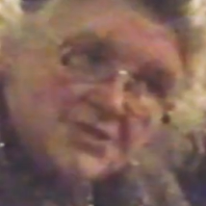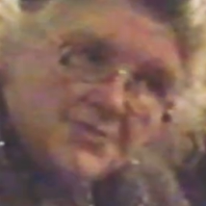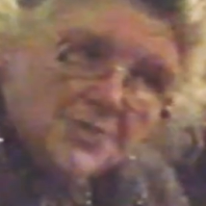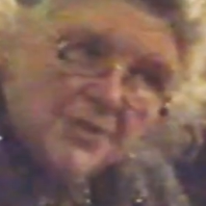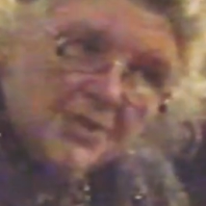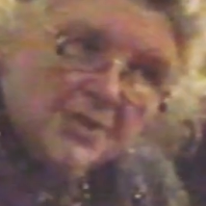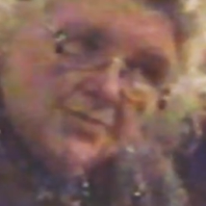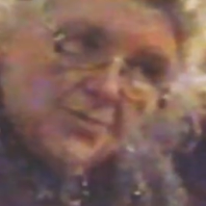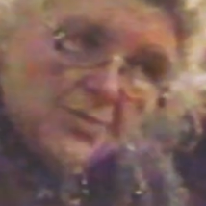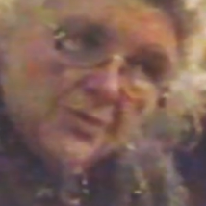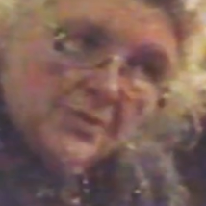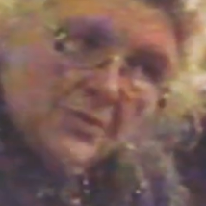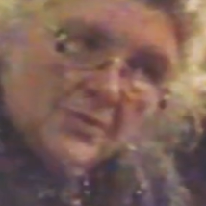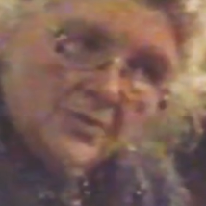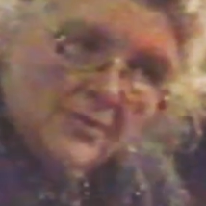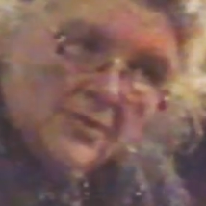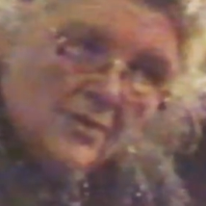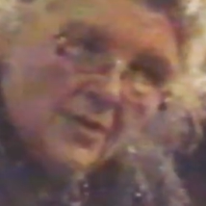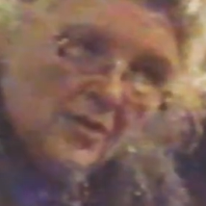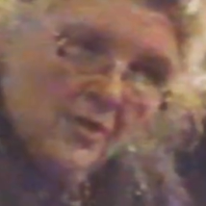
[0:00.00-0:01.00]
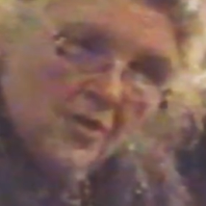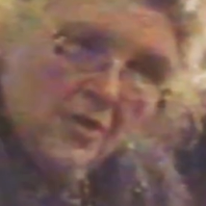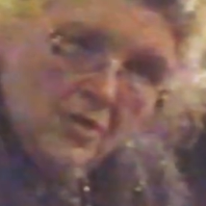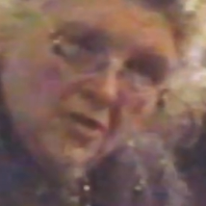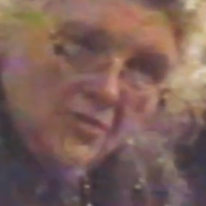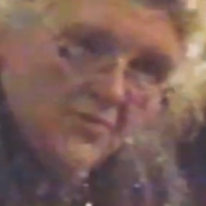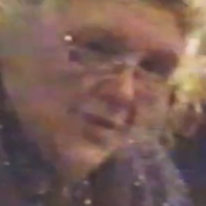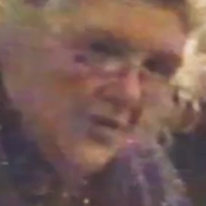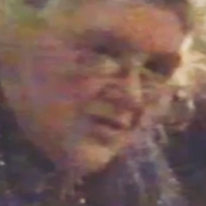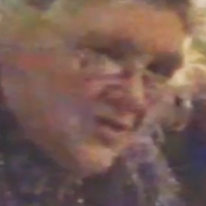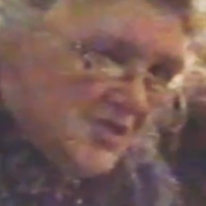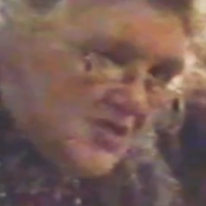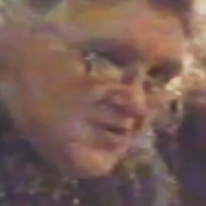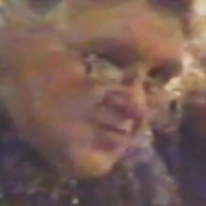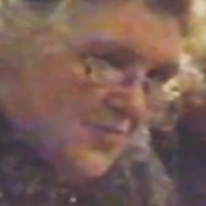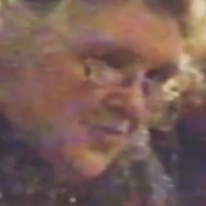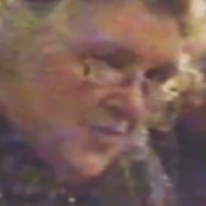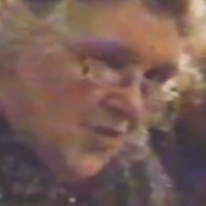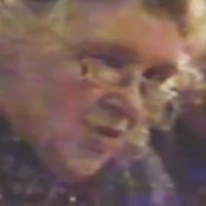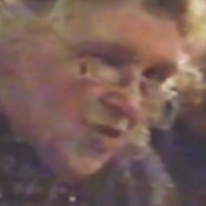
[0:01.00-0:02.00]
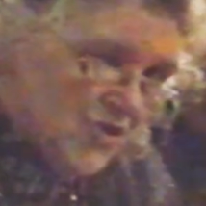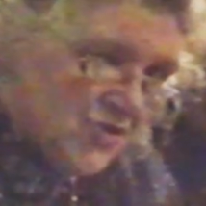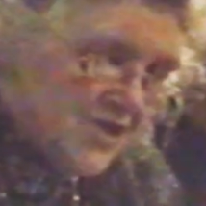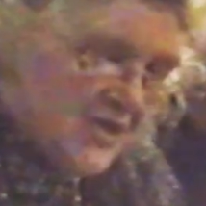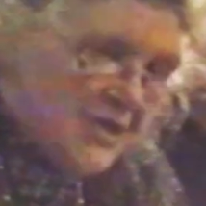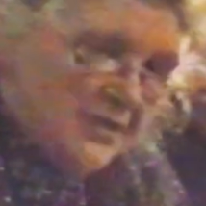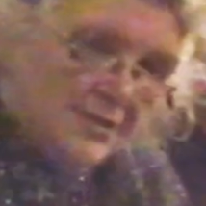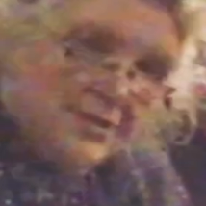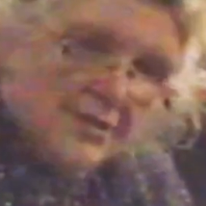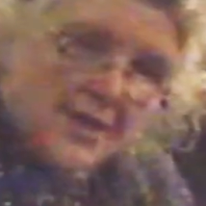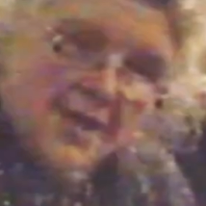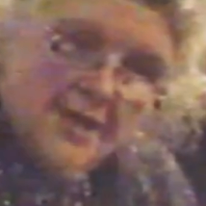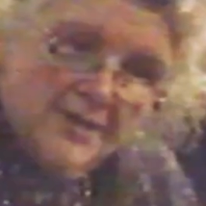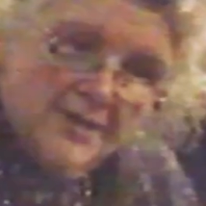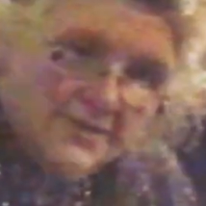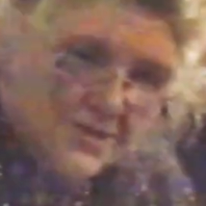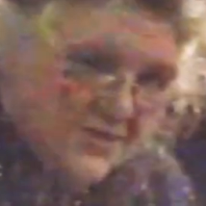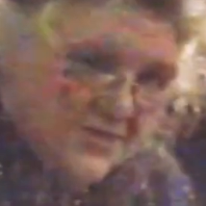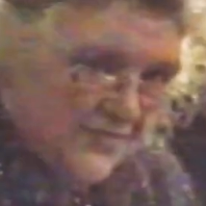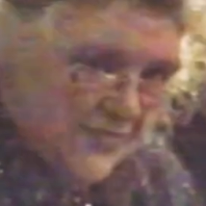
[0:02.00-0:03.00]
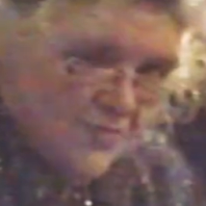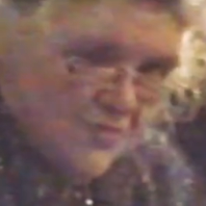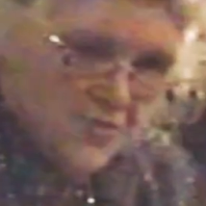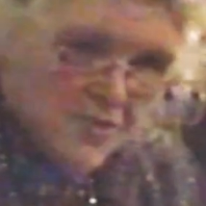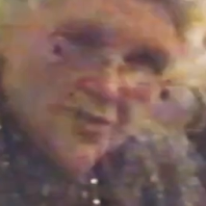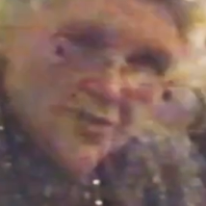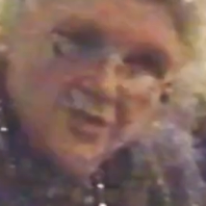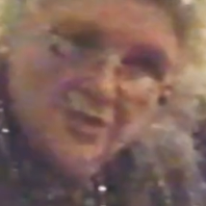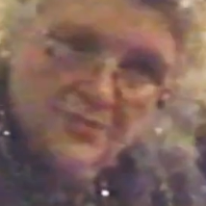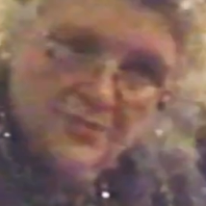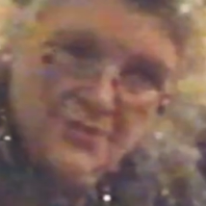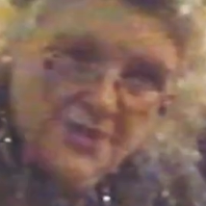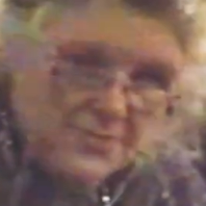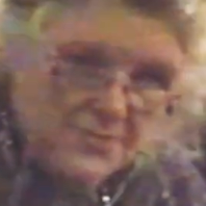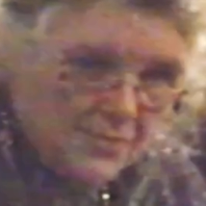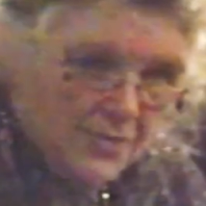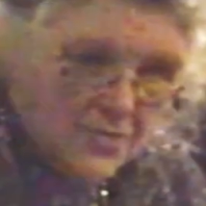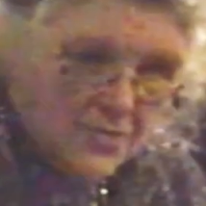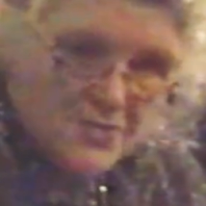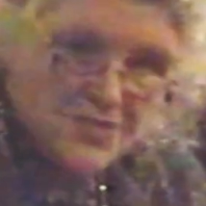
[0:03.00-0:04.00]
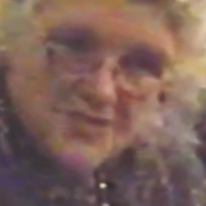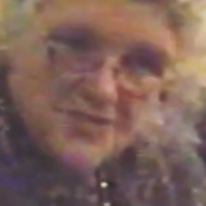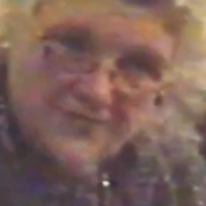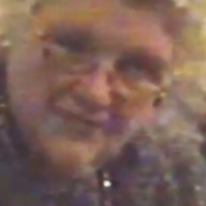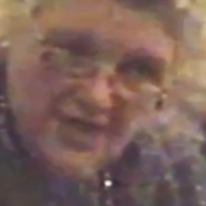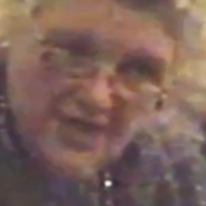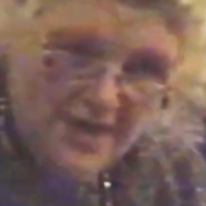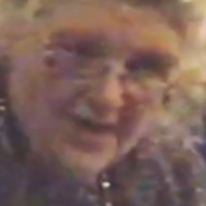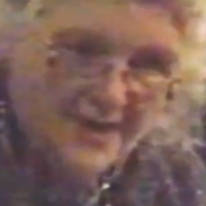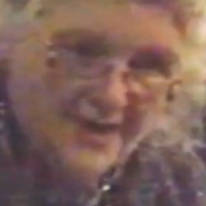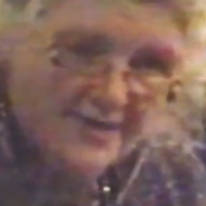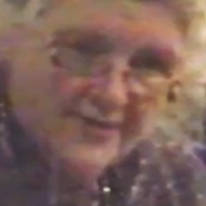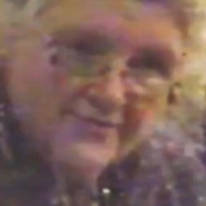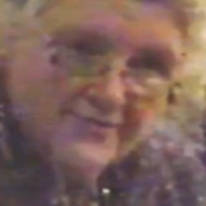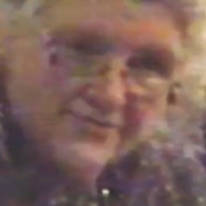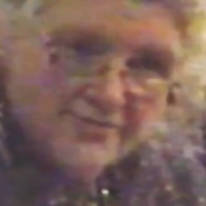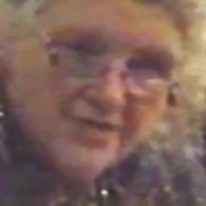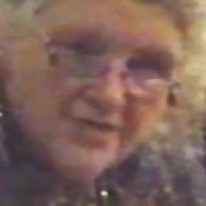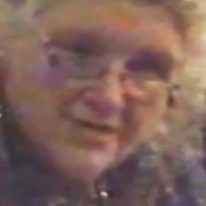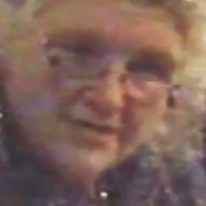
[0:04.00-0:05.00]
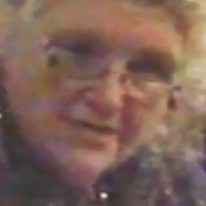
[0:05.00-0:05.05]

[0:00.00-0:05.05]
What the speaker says: these people. All the bodies were brought in, and I interviewed all the people who survived.